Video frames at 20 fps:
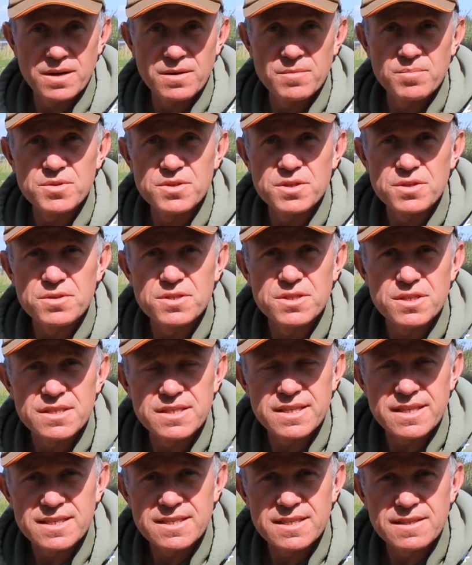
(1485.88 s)
I produced the
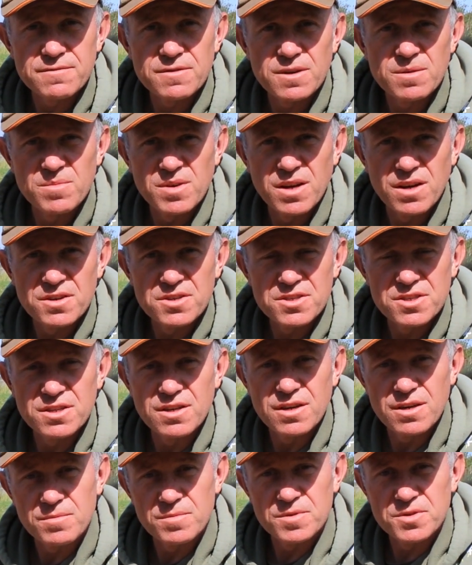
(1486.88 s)
60 from last
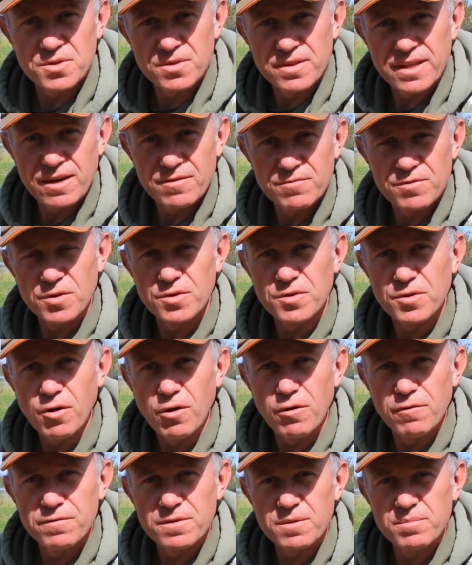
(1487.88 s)
night, was on that rod
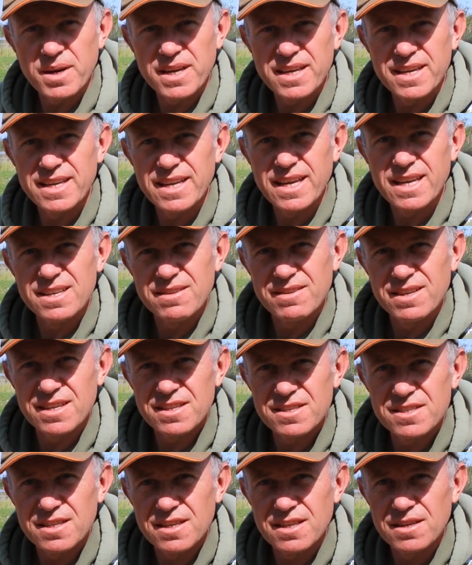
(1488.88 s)
off the baited area.
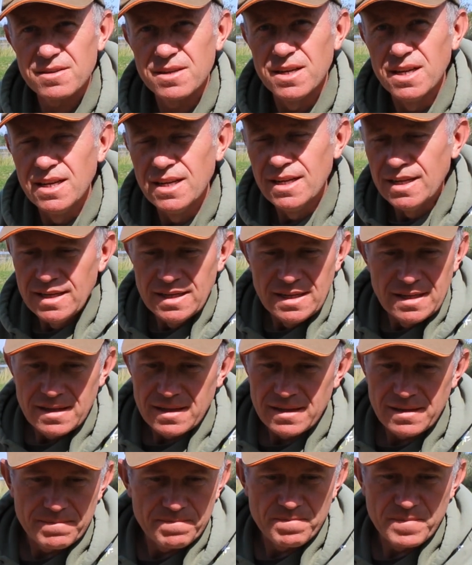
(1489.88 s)
So
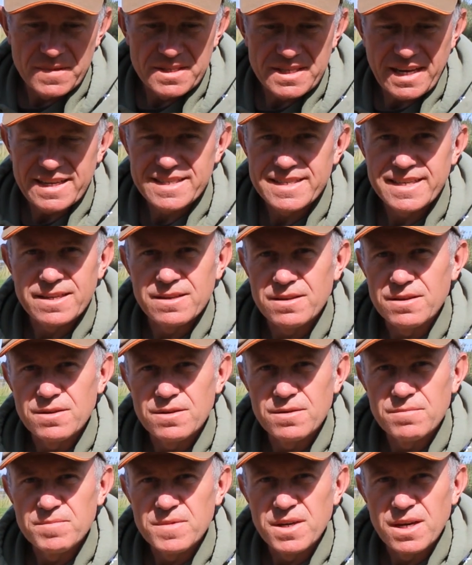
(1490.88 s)
the tactic
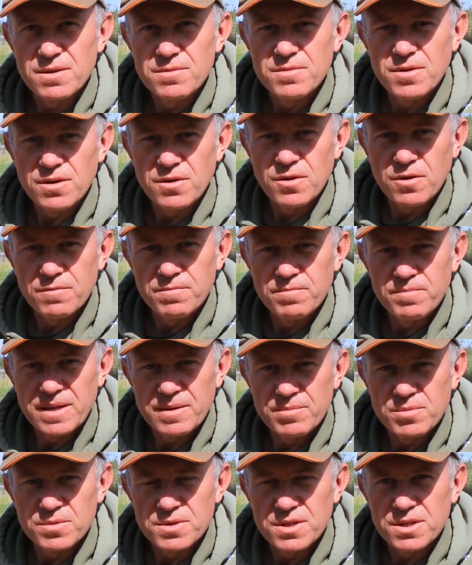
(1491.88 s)
that, you know, a lot of
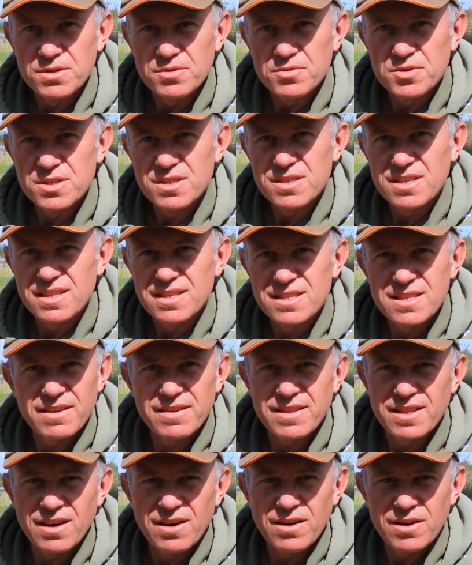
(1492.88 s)
people use, and
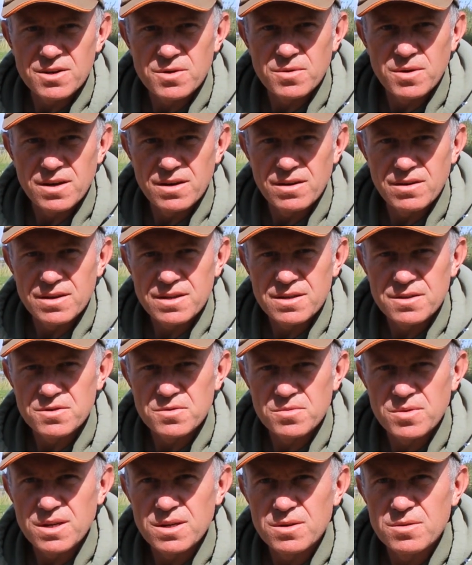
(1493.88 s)
something that I quite like
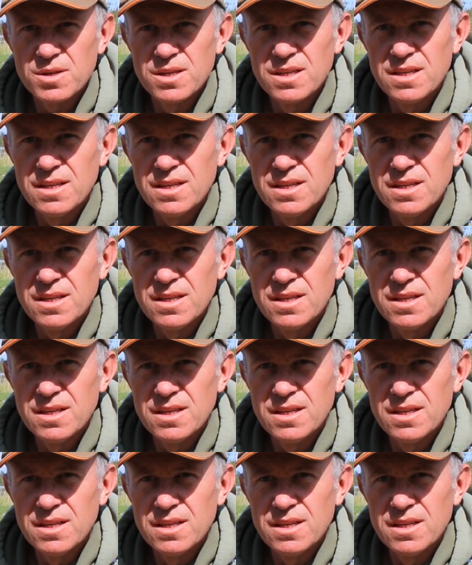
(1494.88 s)
as well.